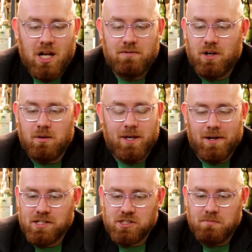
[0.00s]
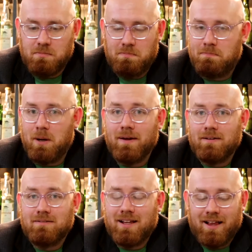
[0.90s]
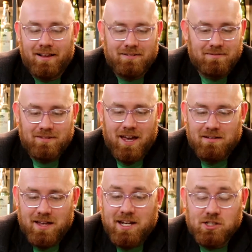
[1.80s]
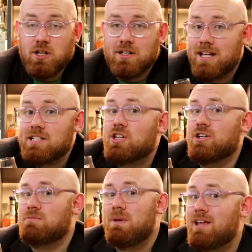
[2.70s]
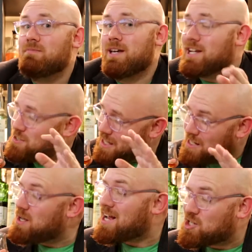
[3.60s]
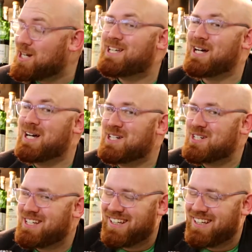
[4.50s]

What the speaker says: I've got to be honest. But yeah, it is good. It is good. Believe me, it is actually good.